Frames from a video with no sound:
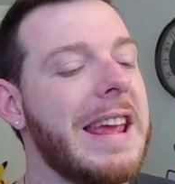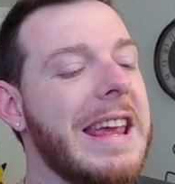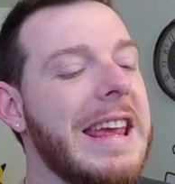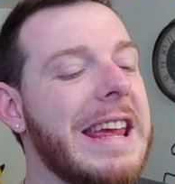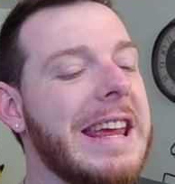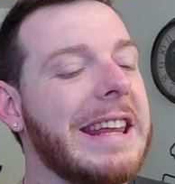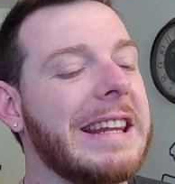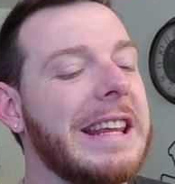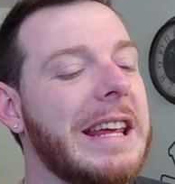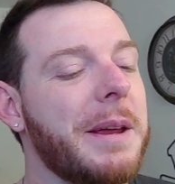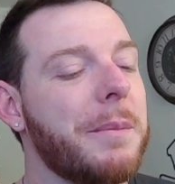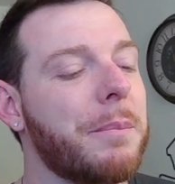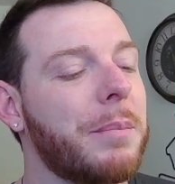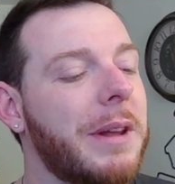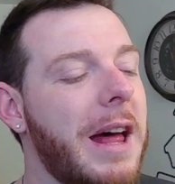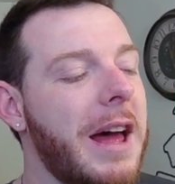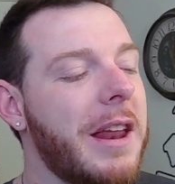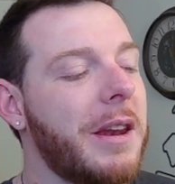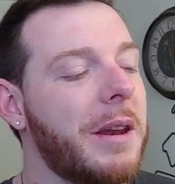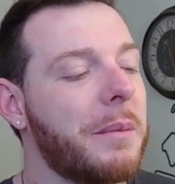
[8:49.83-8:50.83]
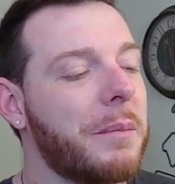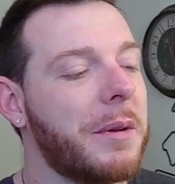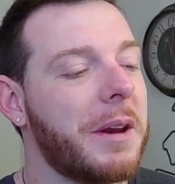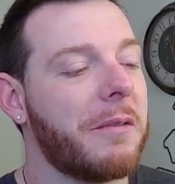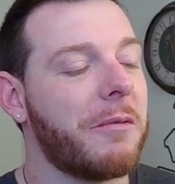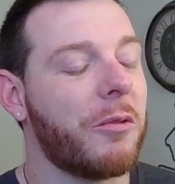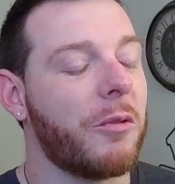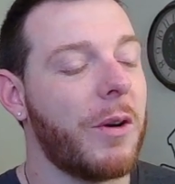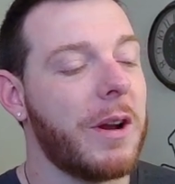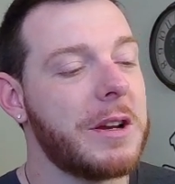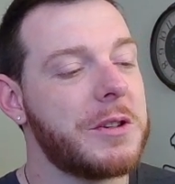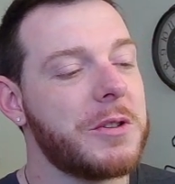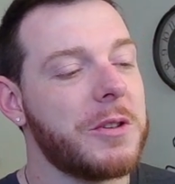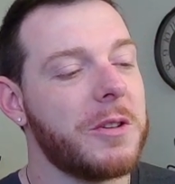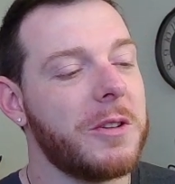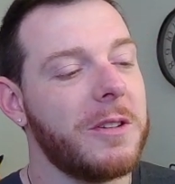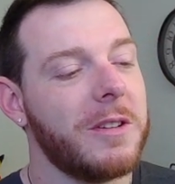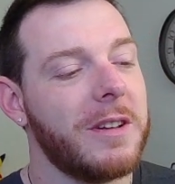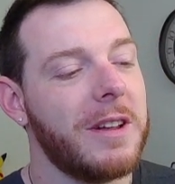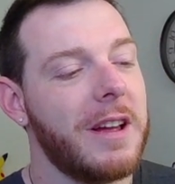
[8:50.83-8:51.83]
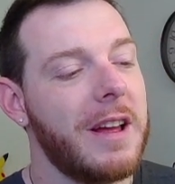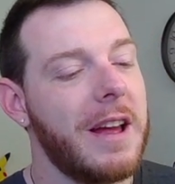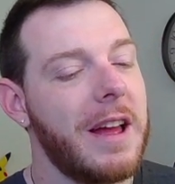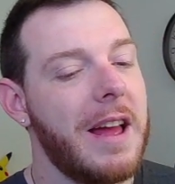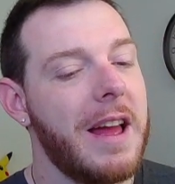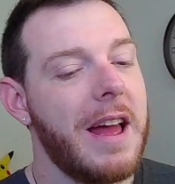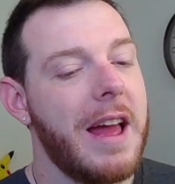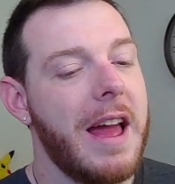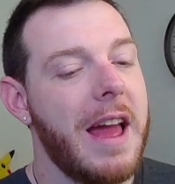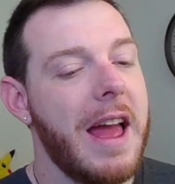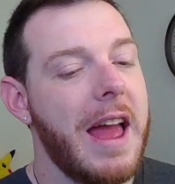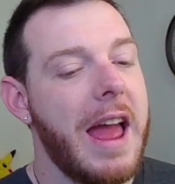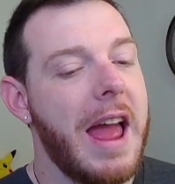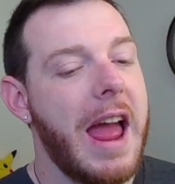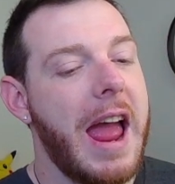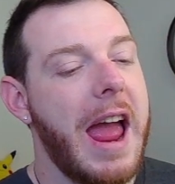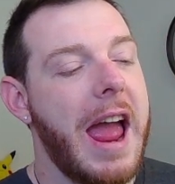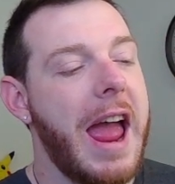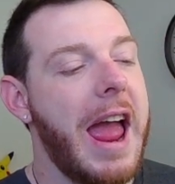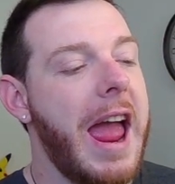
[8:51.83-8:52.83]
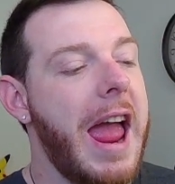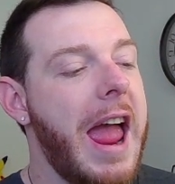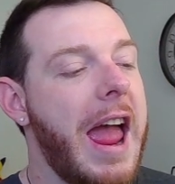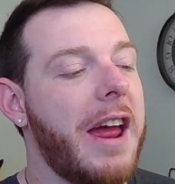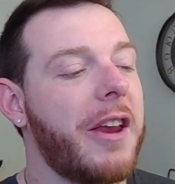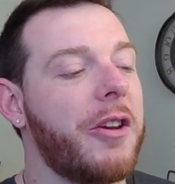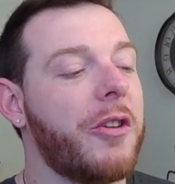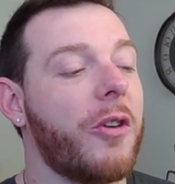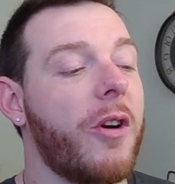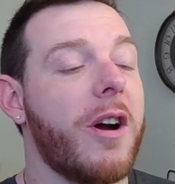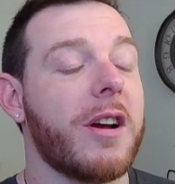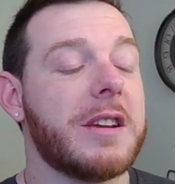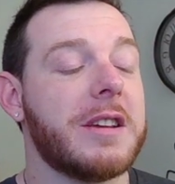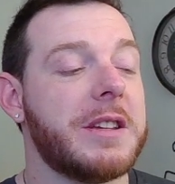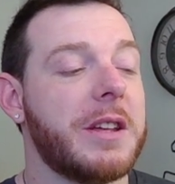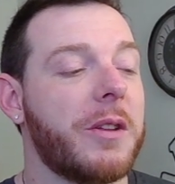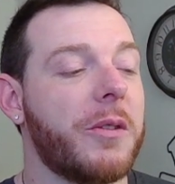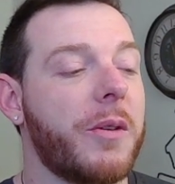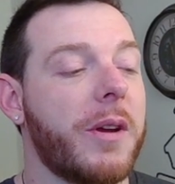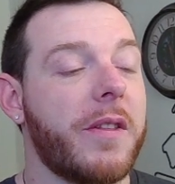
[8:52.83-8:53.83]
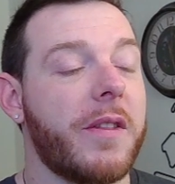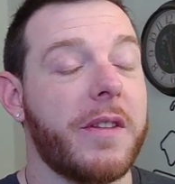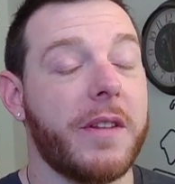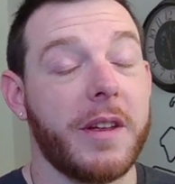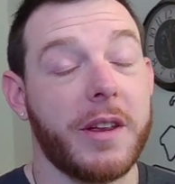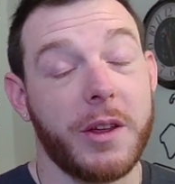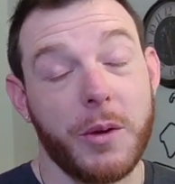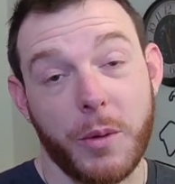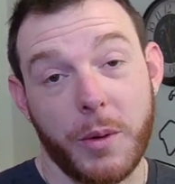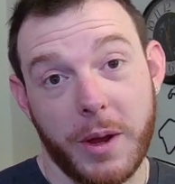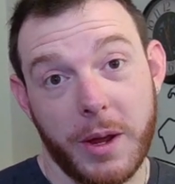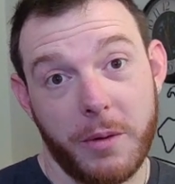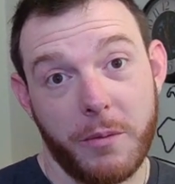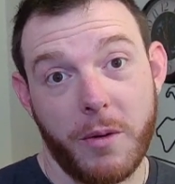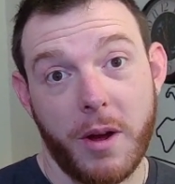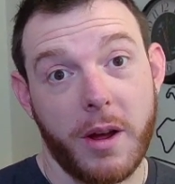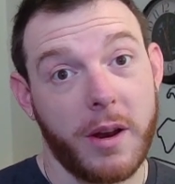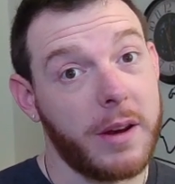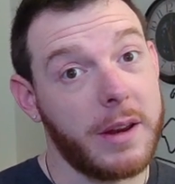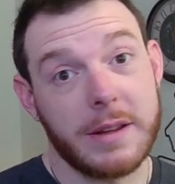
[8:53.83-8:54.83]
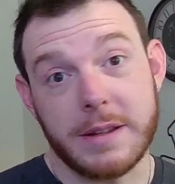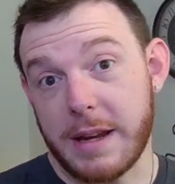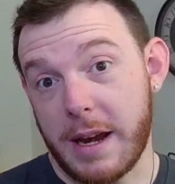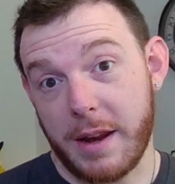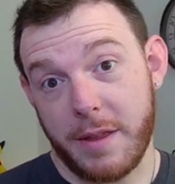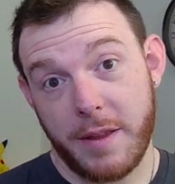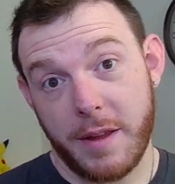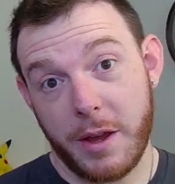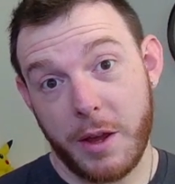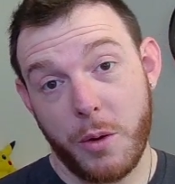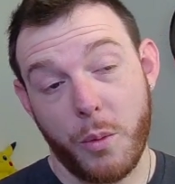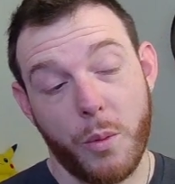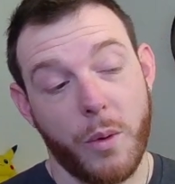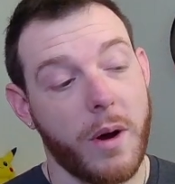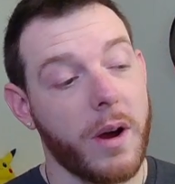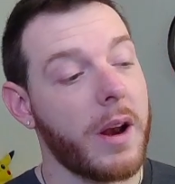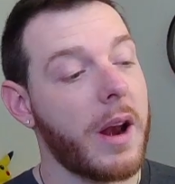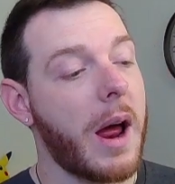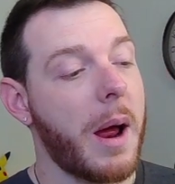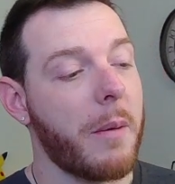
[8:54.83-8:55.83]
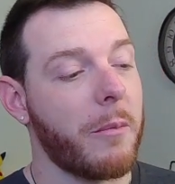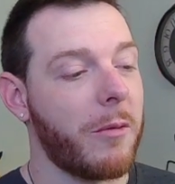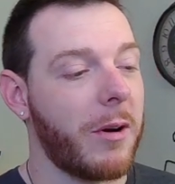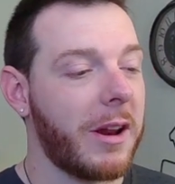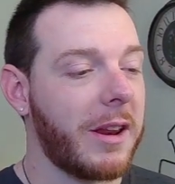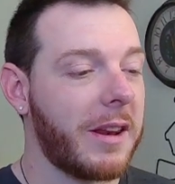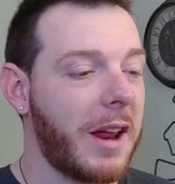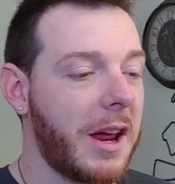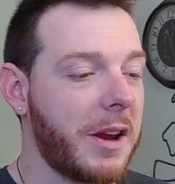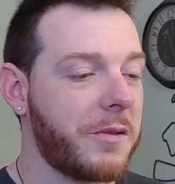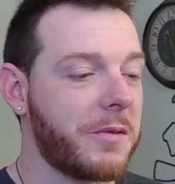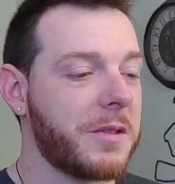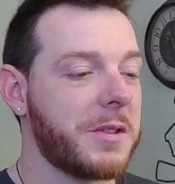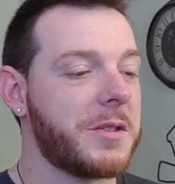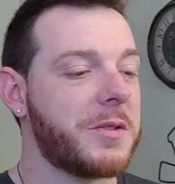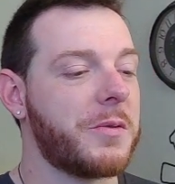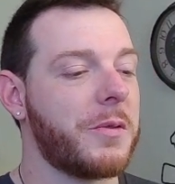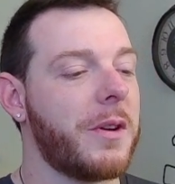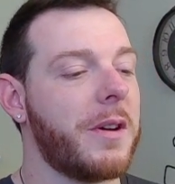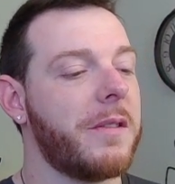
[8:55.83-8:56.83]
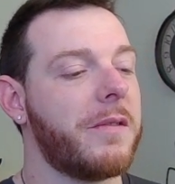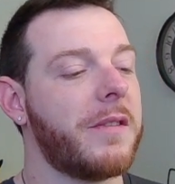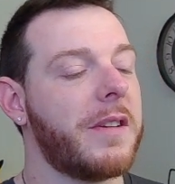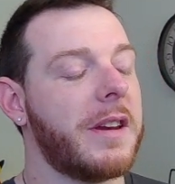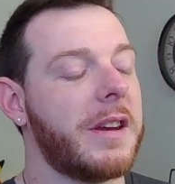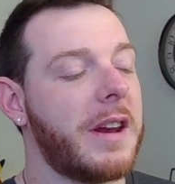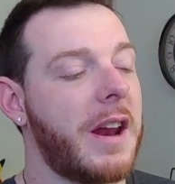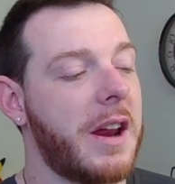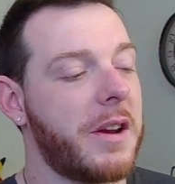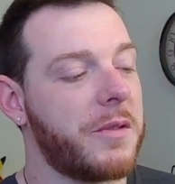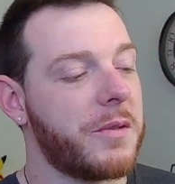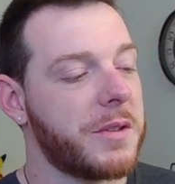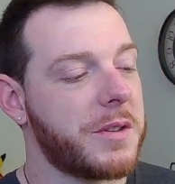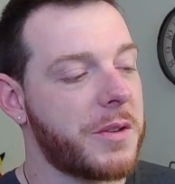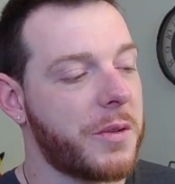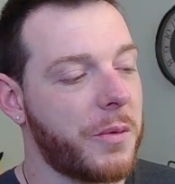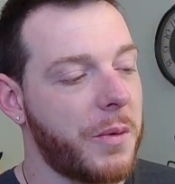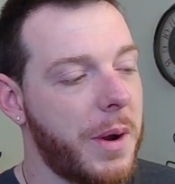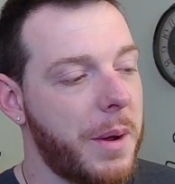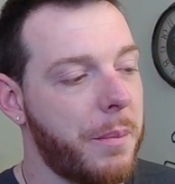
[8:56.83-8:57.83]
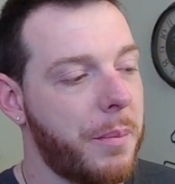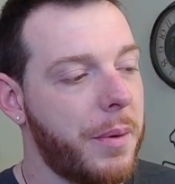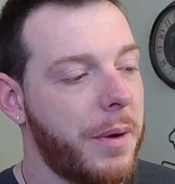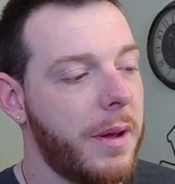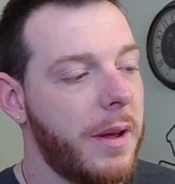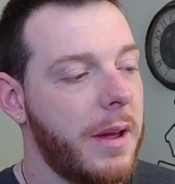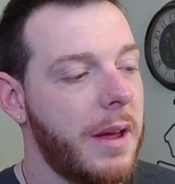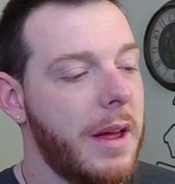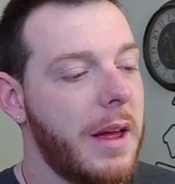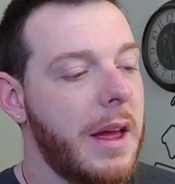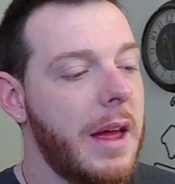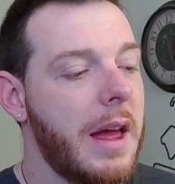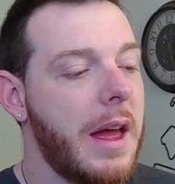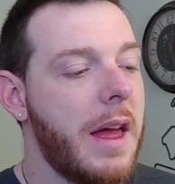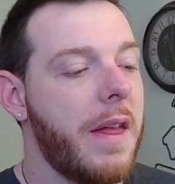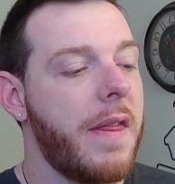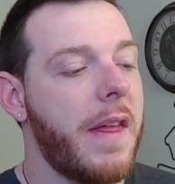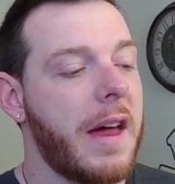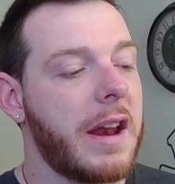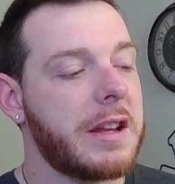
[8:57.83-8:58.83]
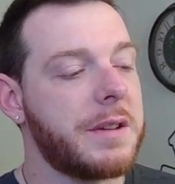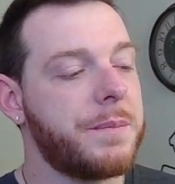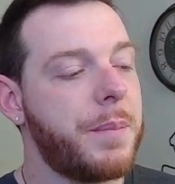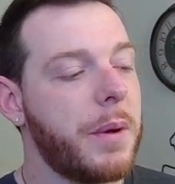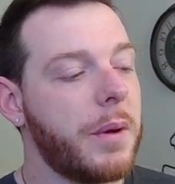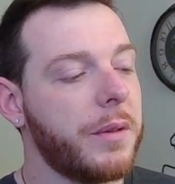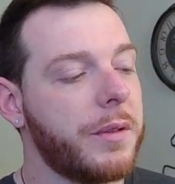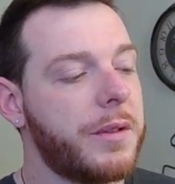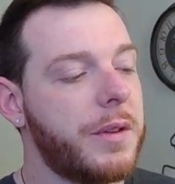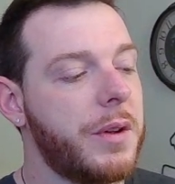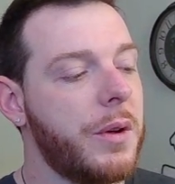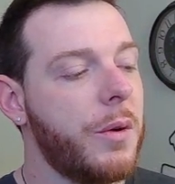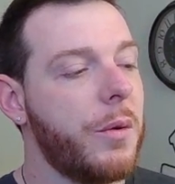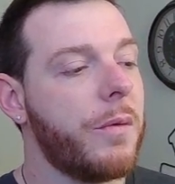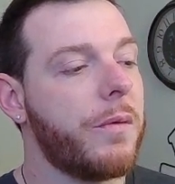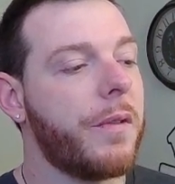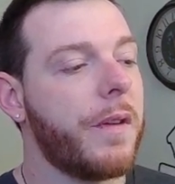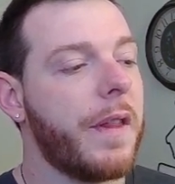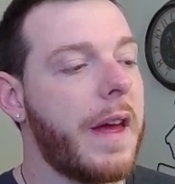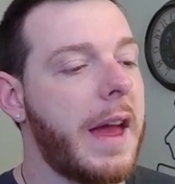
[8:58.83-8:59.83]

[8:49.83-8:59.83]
Elite Platinum differential, and your auxiliary that you can run is anything you want. I'm running nitrous drift, nitrous grip. That is build 2. For the